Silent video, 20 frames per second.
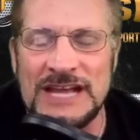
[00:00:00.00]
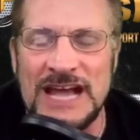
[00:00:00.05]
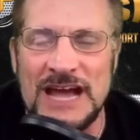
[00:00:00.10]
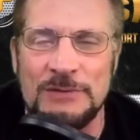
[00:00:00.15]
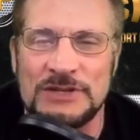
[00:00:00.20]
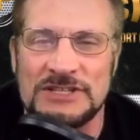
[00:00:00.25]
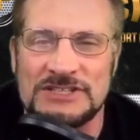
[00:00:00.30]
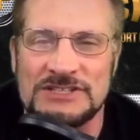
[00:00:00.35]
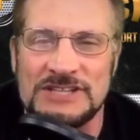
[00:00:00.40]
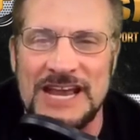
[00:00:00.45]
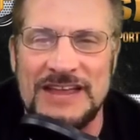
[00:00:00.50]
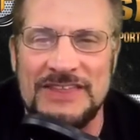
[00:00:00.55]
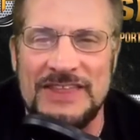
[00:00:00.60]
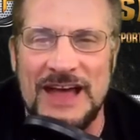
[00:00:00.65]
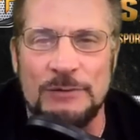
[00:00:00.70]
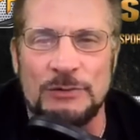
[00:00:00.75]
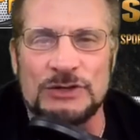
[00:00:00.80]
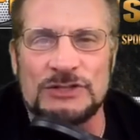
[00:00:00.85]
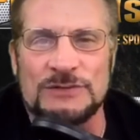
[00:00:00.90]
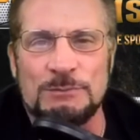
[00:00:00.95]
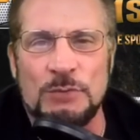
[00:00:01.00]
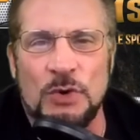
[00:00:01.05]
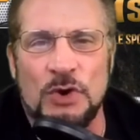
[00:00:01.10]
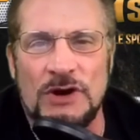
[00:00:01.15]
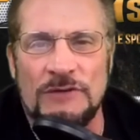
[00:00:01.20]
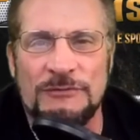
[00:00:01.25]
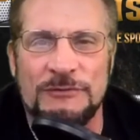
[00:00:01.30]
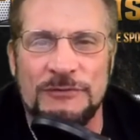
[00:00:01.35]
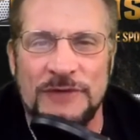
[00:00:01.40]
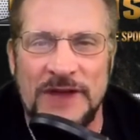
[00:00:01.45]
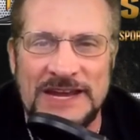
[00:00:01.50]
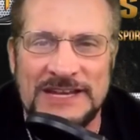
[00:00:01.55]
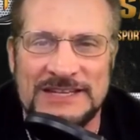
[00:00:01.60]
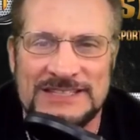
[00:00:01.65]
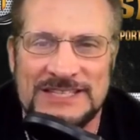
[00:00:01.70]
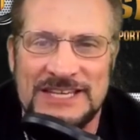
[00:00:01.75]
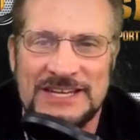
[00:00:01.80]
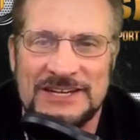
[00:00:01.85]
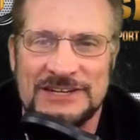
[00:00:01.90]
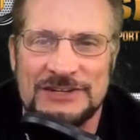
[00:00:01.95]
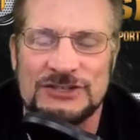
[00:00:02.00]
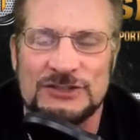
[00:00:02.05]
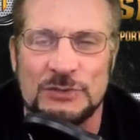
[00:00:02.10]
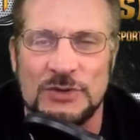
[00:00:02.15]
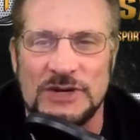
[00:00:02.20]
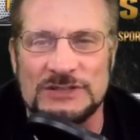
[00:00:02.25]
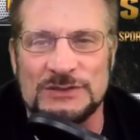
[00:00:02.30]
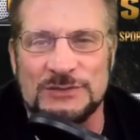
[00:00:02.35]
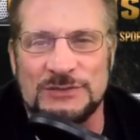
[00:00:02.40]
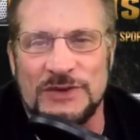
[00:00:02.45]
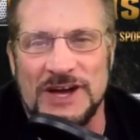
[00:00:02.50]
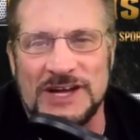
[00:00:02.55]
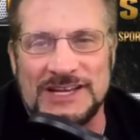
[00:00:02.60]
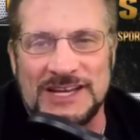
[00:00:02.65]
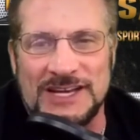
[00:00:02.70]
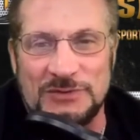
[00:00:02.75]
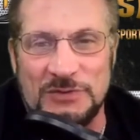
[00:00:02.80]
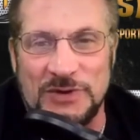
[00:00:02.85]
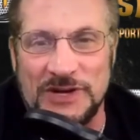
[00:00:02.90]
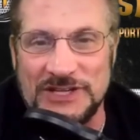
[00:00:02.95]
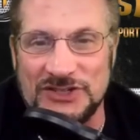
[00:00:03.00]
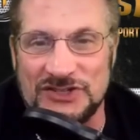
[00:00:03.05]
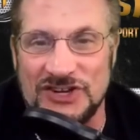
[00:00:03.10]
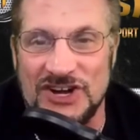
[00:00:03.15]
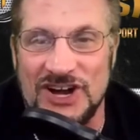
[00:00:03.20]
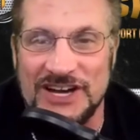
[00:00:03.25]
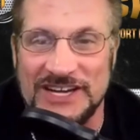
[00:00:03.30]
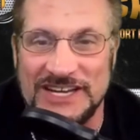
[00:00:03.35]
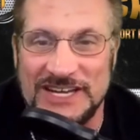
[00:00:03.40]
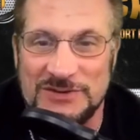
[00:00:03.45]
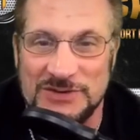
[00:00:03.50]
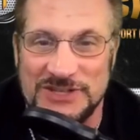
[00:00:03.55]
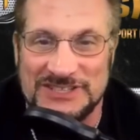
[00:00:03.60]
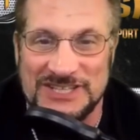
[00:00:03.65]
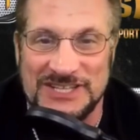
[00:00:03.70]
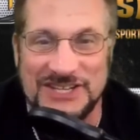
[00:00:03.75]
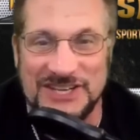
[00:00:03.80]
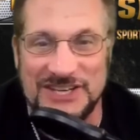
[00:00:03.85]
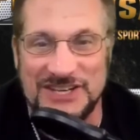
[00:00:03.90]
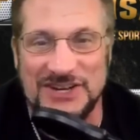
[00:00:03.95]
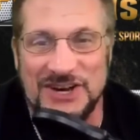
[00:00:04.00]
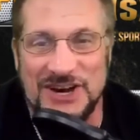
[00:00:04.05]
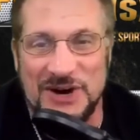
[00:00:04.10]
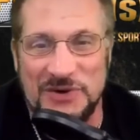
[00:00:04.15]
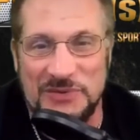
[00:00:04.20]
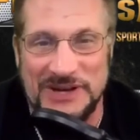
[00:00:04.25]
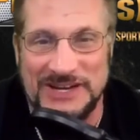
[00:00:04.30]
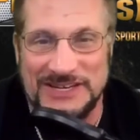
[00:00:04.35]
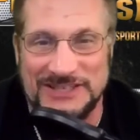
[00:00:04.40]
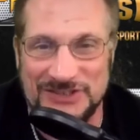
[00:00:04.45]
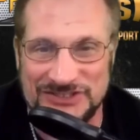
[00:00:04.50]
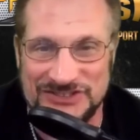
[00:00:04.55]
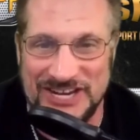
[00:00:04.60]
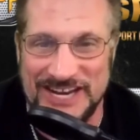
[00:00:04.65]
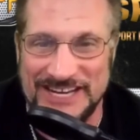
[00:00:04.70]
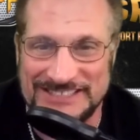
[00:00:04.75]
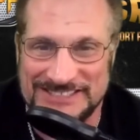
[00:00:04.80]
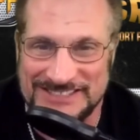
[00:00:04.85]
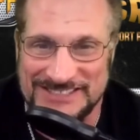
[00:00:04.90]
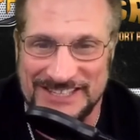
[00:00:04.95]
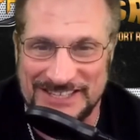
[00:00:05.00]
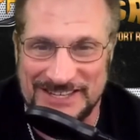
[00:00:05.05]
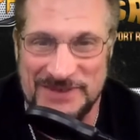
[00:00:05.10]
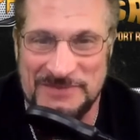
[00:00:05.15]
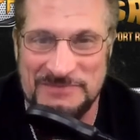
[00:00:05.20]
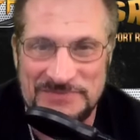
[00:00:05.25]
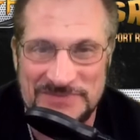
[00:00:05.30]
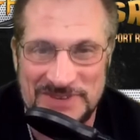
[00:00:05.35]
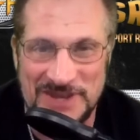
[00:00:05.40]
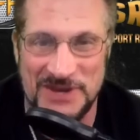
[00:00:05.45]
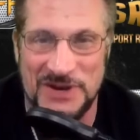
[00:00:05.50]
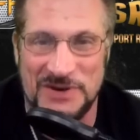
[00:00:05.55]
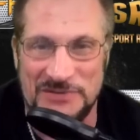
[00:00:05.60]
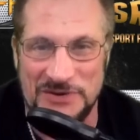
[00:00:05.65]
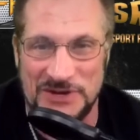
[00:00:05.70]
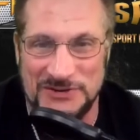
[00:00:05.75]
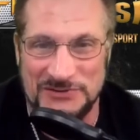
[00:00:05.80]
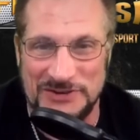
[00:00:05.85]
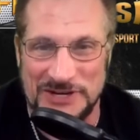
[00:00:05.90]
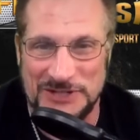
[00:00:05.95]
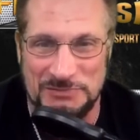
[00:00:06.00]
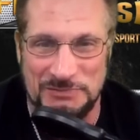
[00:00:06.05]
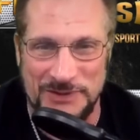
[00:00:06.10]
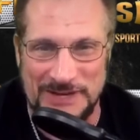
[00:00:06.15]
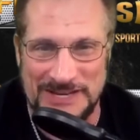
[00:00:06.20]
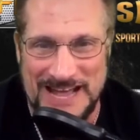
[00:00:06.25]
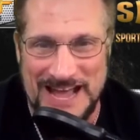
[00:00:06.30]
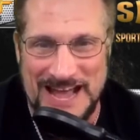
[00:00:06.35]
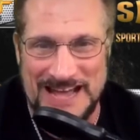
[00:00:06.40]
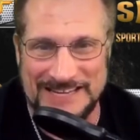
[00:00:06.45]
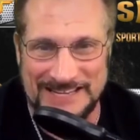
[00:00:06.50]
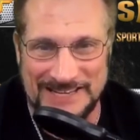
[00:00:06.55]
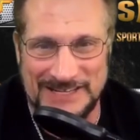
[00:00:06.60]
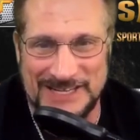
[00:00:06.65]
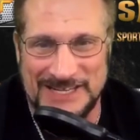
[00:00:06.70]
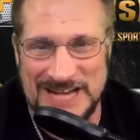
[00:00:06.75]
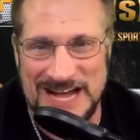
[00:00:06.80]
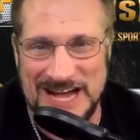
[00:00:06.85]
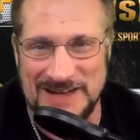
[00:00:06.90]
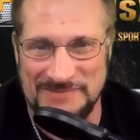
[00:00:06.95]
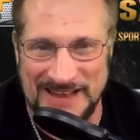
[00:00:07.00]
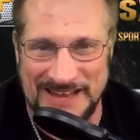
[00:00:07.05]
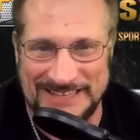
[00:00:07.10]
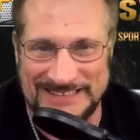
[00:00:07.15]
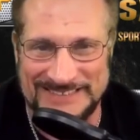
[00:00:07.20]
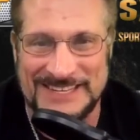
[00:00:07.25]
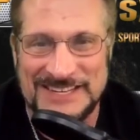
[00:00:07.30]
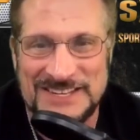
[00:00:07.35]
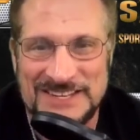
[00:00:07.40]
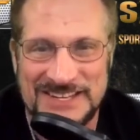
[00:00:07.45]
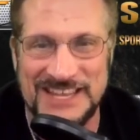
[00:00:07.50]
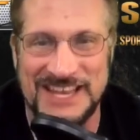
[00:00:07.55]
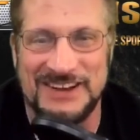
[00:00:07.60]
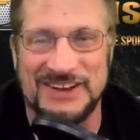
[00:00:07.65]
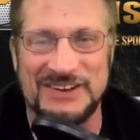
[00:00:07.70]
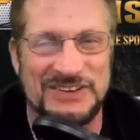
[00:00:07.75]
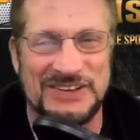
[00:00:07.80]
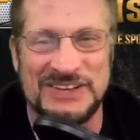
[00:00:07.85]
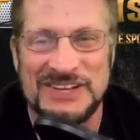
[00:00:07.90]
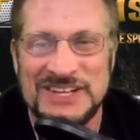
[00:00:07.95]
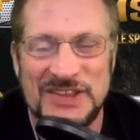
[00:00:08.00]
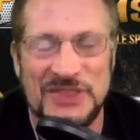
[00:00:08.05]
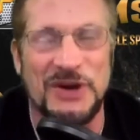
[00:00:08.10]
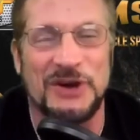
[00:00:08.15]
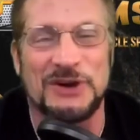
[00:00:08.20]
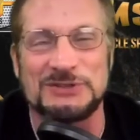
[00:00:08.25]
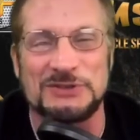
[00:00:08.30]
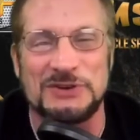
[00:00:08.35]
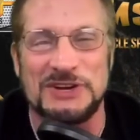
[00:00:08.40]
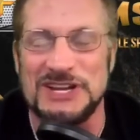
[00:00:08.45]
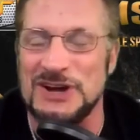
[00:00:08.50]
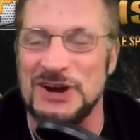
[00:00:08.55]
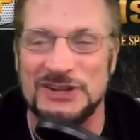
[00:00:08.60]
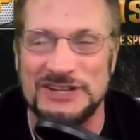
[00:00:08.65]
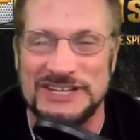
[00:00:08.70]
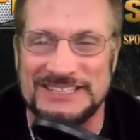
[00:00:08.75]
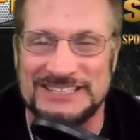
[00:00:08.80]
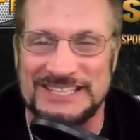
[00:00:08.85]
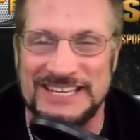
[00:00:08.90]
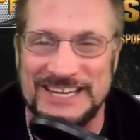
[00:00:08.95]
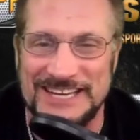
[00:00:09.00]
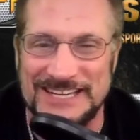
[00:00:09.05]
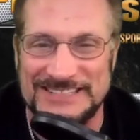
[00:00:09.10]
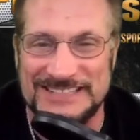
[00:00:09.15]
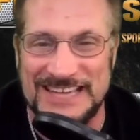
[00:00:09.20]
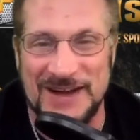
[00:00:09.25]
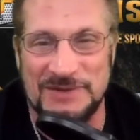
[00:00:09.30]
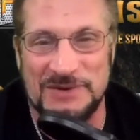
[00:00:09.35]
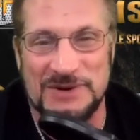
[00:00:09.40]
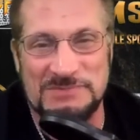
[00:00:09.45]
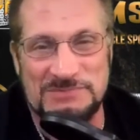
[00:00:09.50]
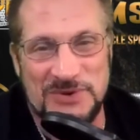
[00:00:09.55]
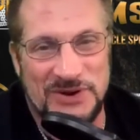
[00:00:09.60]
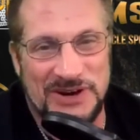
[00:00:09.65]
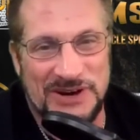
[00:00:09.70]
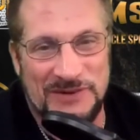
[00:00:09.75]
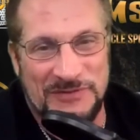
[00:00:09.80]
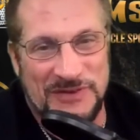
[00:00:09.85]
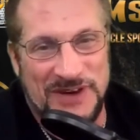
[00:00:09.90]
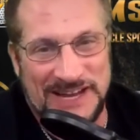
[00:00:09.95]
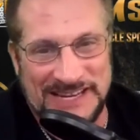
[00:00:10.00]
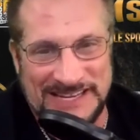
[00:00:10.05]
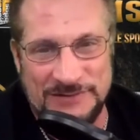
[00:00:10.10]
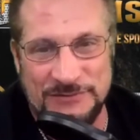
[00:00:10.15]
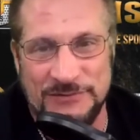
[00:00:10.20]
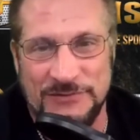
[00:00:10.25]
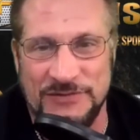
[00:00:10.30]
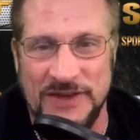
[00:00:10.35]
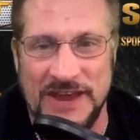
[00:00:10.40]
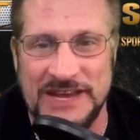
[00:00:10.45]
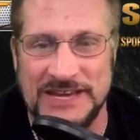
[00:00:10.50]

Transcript: say that was more fake tears was fucking when Johnny was in the call with Jason over the Rich Piana comment. Those were the only tears that were more fucking fakening.